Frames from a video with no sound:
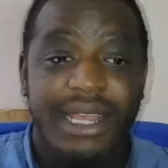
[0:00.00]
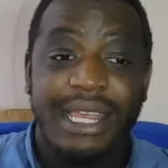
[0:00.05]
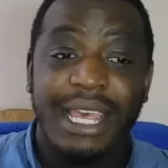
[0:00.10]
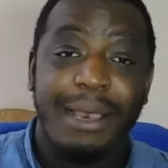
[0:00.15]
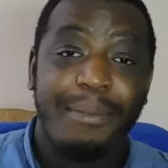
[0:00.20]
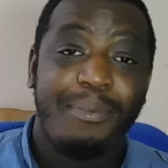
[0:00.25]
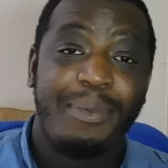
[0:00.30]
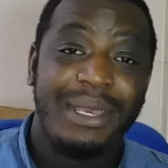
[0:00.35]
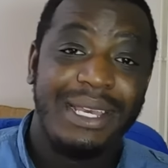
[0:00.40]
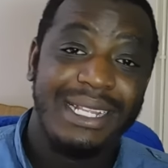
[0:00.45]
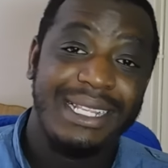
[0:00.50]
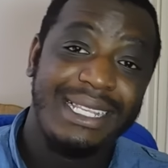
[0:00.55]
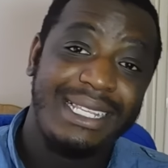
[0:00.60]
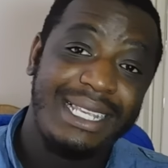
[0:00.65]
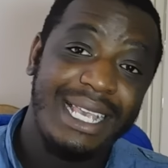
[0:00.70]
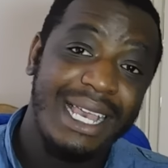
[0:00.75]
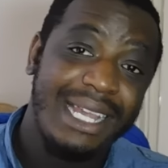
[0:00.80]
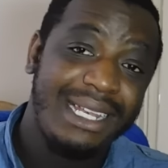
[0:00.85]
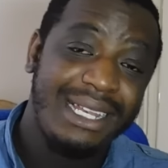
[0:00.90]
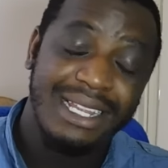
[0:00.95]
That being
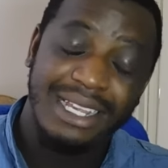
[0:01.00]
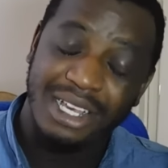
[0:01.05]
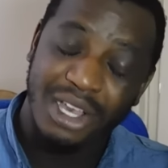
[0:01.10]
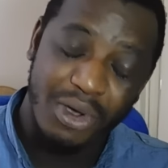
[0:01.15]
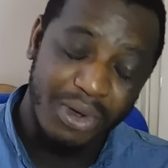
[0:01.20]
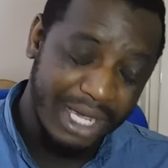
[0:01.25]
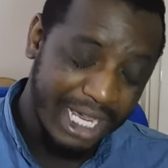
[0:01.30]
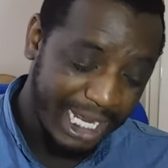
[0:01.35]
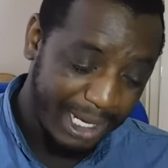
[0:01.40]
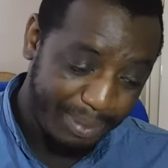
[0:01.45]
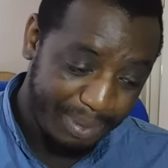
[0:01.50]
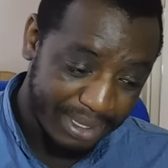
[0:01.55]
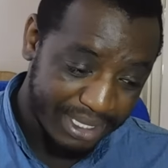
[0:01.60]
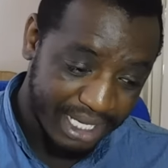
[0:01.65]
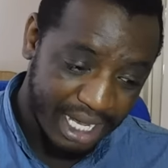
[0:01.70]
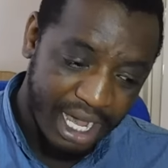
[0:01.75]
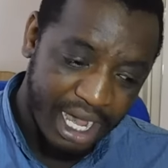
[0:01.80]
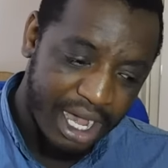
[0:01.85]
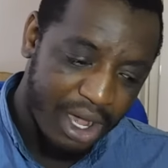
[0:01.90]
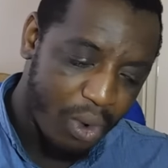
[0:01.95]
said,
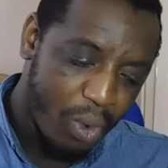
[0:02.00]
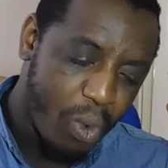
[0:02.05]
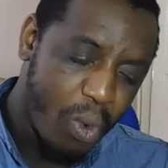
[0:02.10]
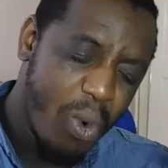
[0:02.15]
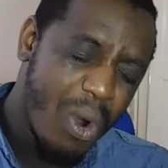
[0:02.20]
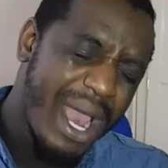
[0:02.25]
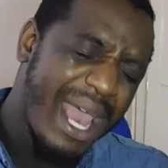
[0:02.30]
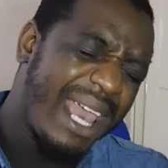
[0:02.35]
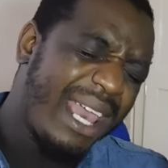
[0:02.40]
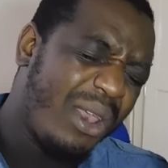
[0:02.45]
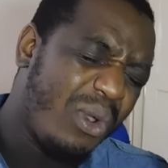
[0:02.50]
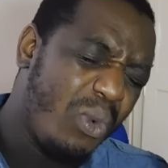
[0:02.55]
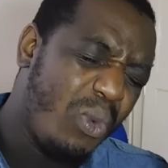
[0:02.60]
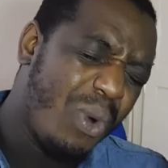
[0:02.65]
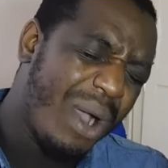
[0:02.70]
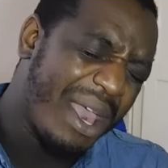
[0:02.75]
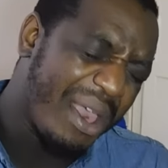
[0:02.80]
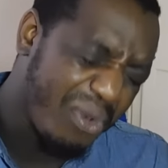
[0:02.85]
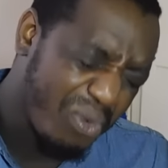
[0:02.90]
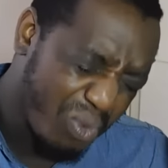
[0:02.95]
goalkeepers are
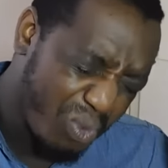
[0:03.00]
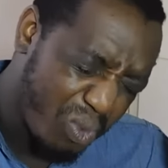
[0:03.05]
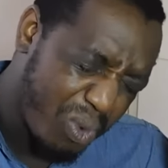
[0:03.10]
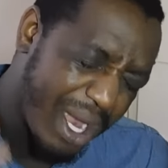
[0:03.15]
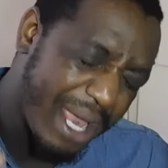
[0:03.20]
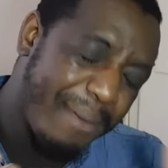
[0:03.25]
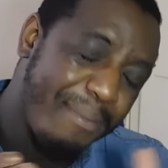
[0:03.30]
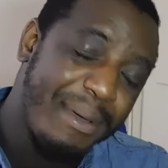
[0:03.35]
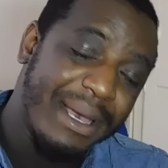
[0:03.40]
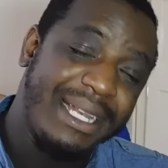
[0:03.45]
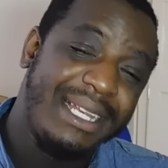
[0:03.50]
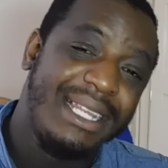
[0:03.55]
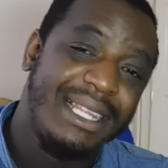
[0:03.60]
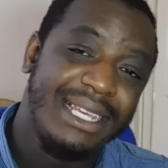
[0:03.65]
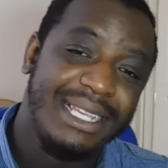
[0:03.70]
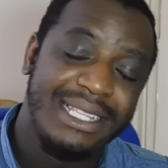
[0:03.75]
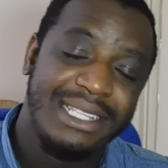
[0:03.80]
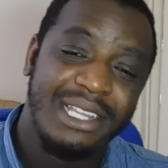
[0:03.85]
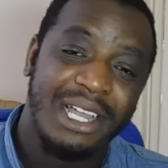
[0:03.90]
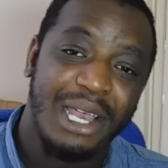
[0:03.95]
way better
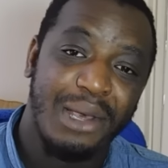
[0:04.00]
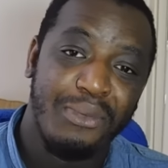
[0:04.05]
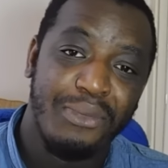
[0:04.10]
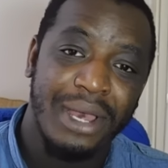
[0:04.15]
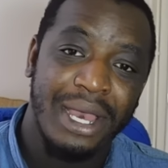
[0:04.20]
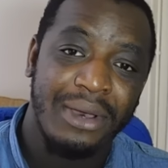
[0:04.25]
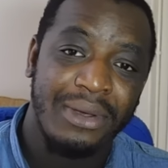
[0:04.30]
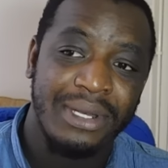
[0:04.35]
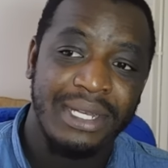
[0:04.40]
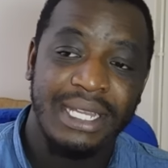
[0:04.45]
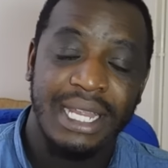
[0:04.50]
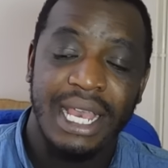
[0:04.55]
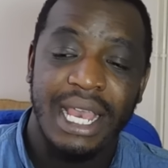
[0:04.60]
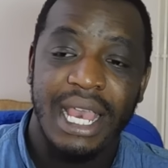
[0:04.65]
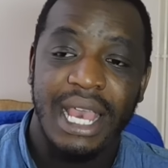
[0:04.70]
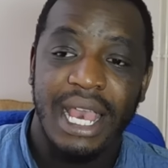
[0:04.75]
this time round.